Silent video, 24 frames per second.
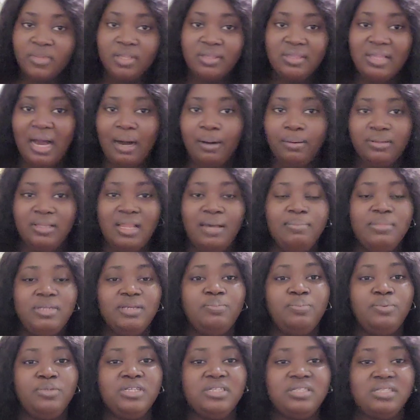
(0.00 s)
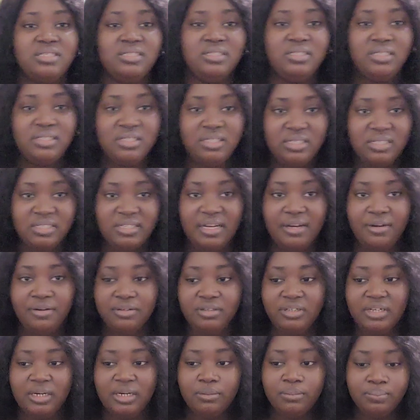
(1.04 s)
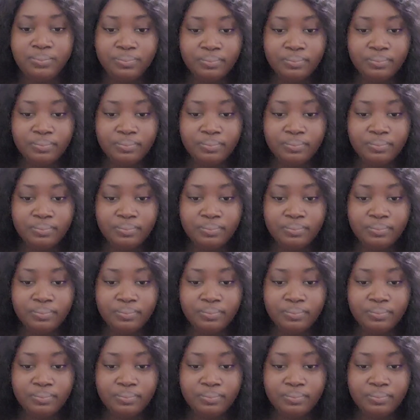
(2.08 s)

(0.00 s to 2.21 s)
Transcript: Now let me put it in this scenario. Now